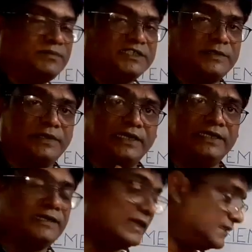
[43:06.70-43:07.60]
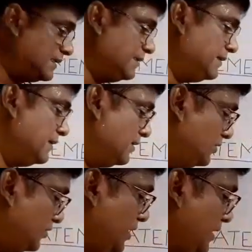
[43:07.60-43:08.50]
must be written nicely.
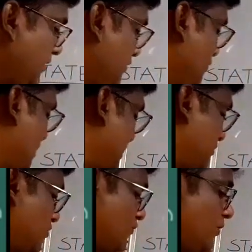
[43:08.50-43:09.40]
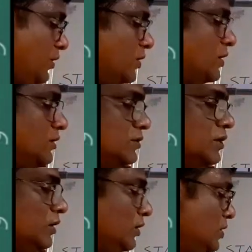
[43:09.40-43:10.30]
Then you can go for
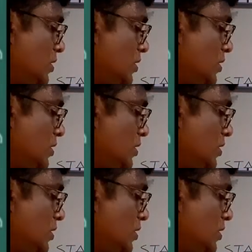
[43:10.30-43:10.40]
the